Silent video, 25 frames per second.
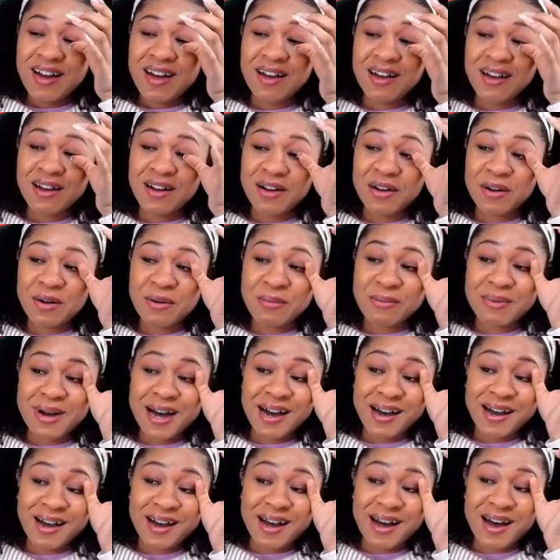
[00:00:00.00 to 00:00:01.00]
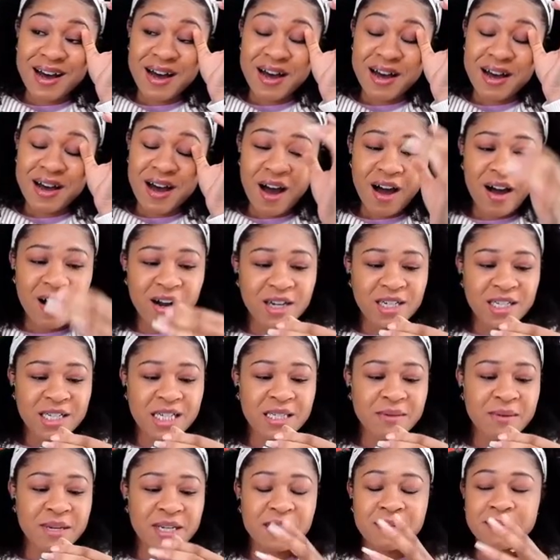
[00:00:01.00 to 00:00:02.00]
oh my god. I heard
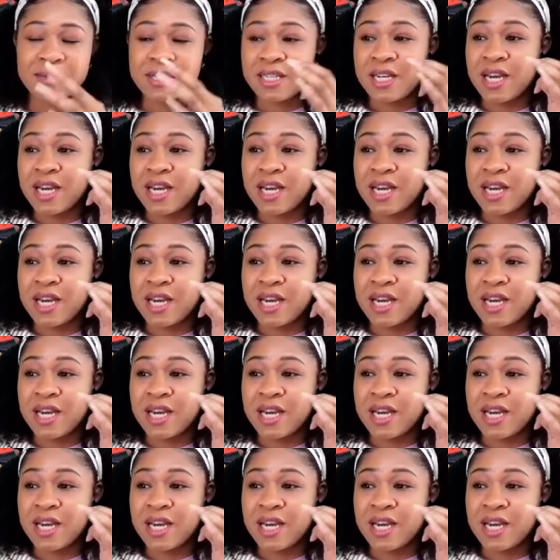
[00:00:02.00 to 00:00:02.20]
she's supposed to be